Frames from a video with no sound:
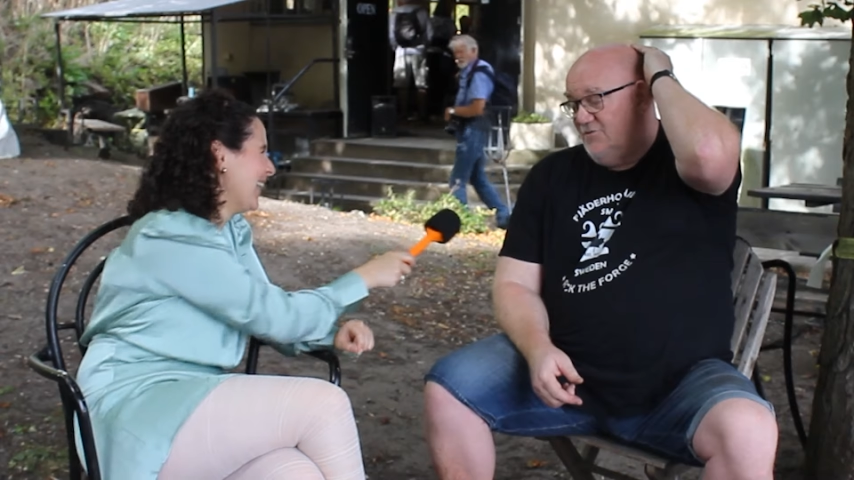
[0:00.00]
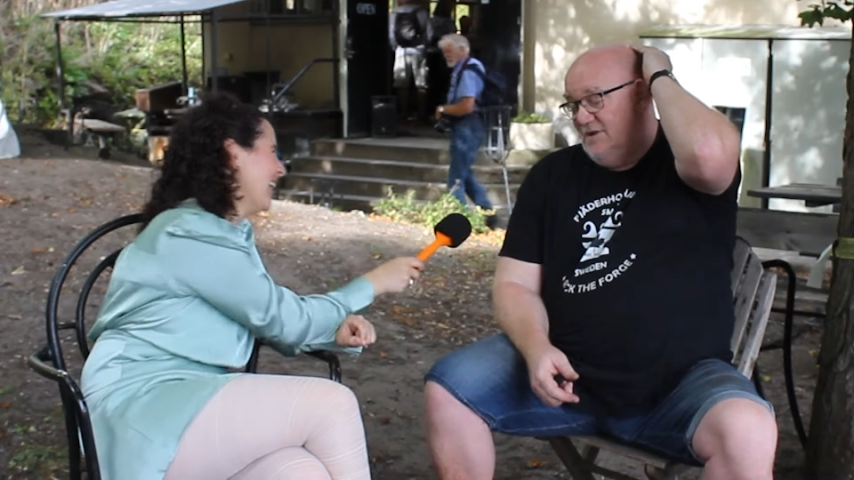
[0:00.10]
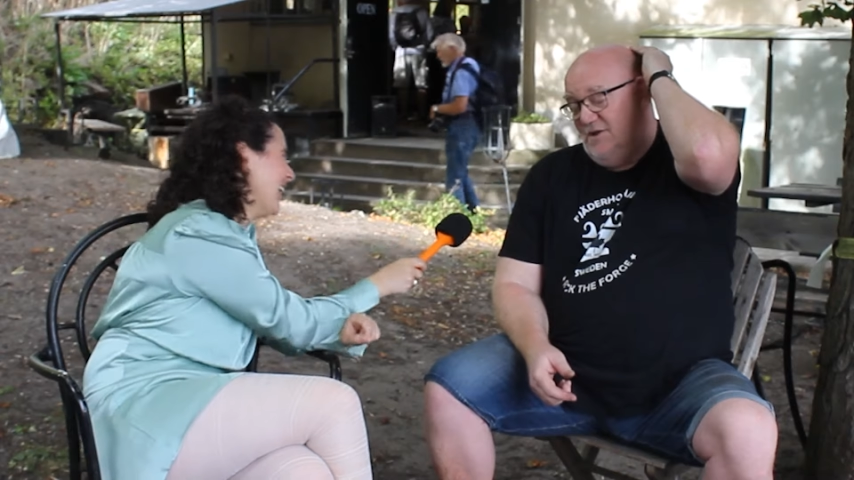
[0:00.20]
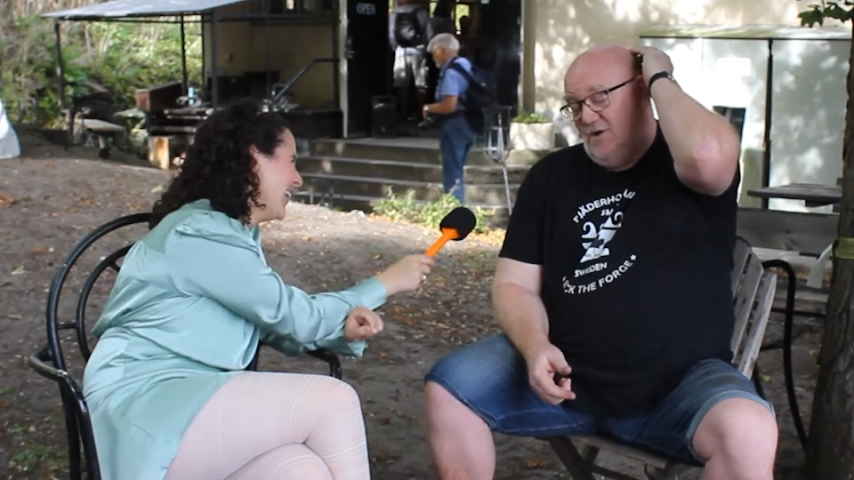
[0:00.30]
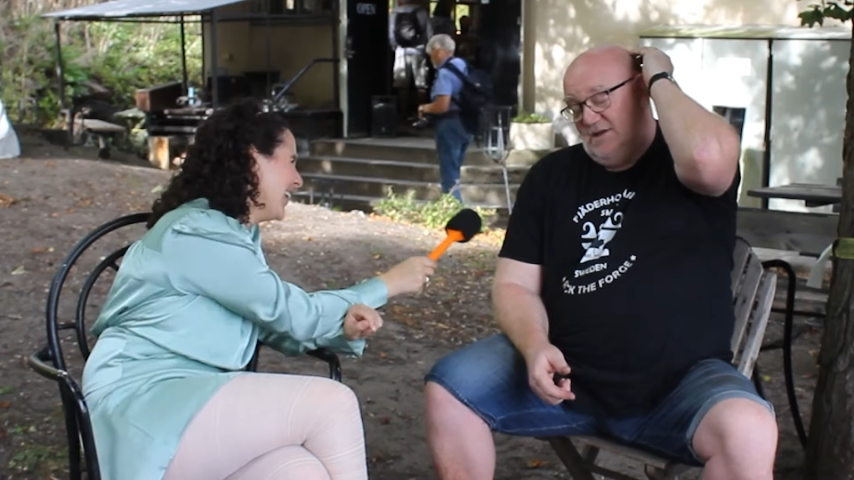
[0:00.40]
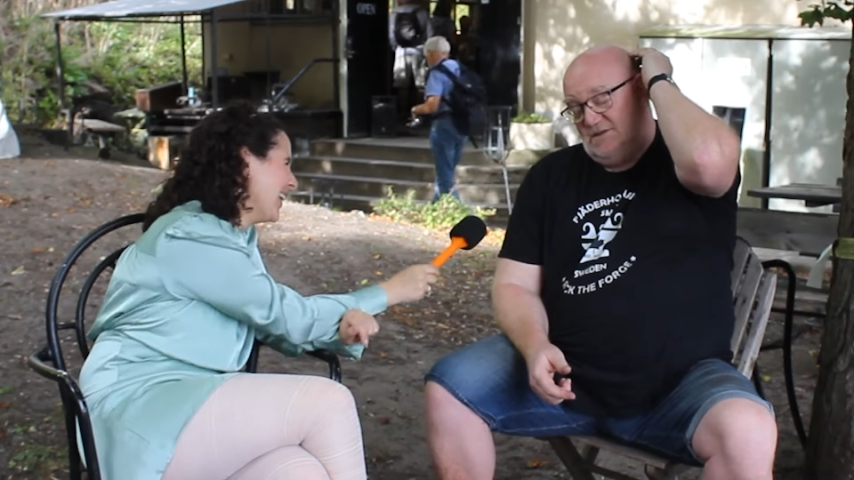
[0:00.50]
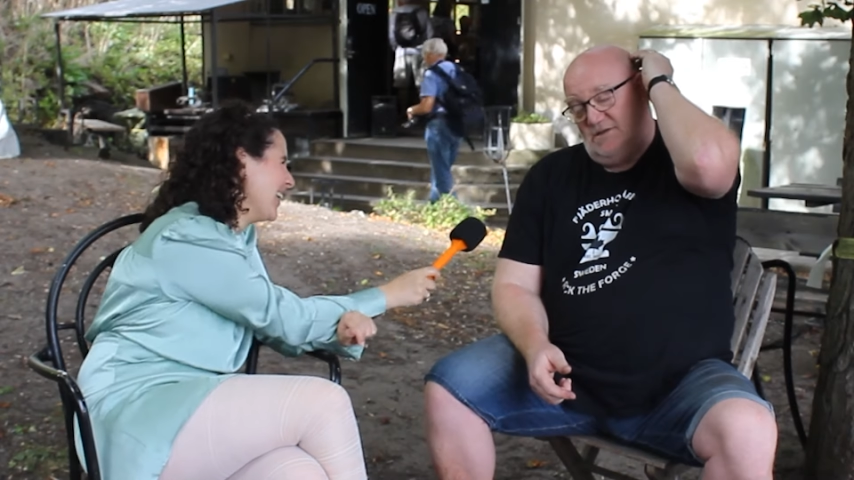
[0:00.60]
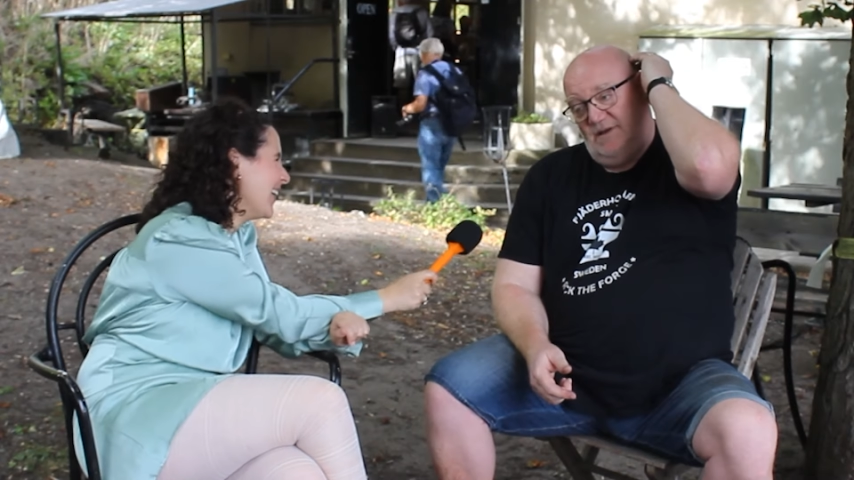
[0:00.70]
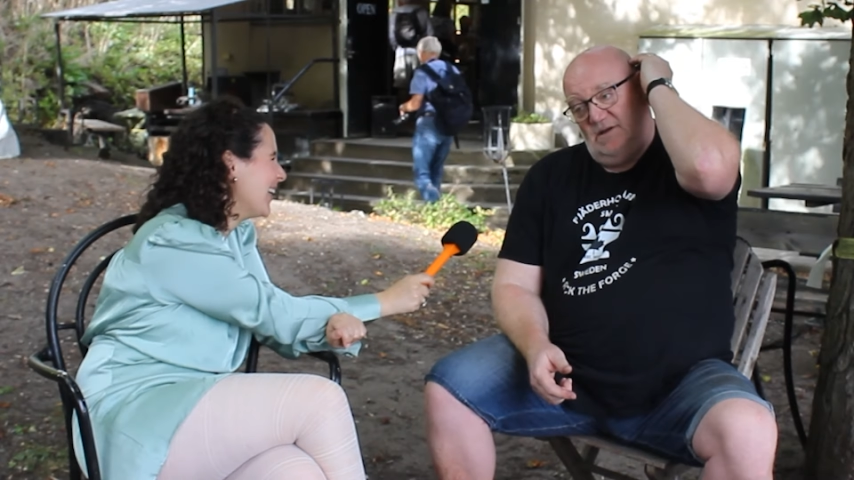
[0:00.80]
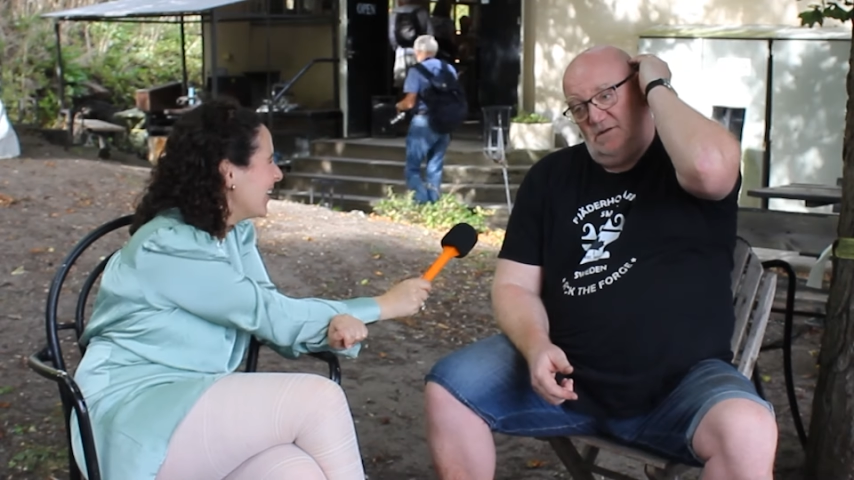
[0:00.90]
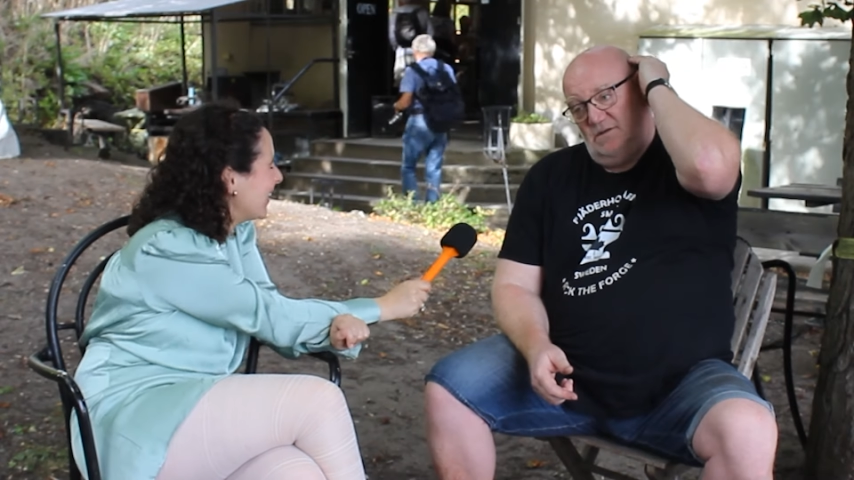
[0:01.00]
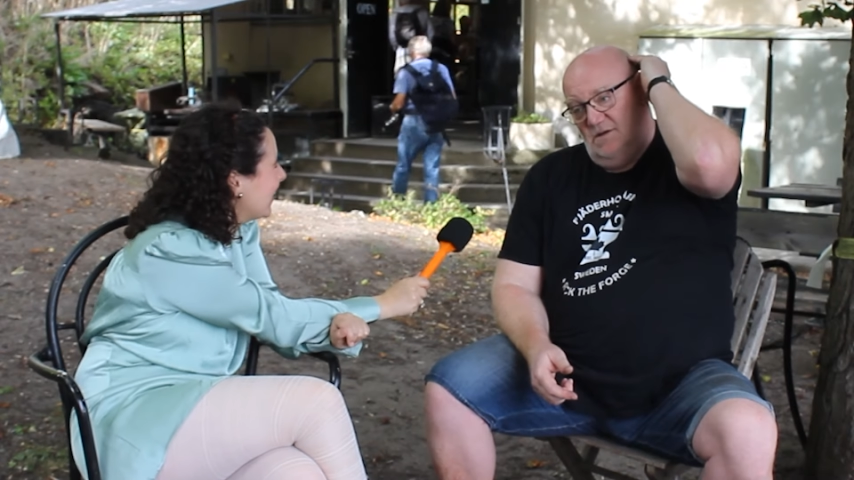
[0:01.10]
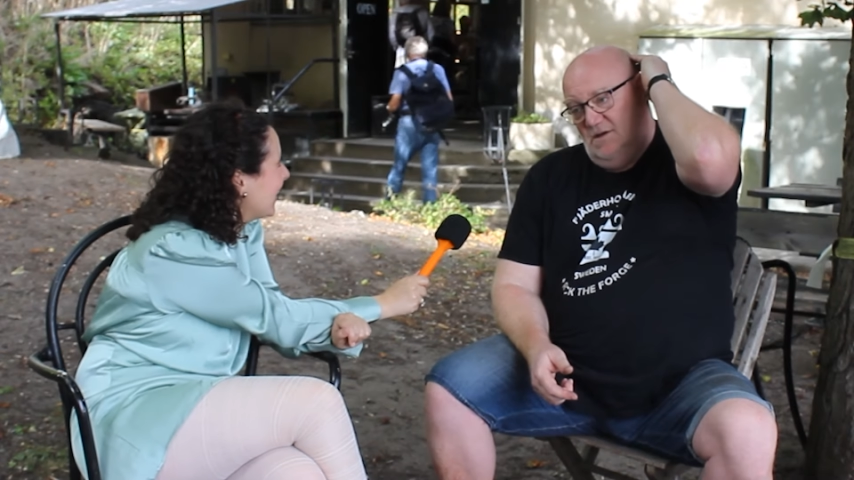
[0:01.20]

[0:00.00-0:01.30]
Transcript: it really was. I mean,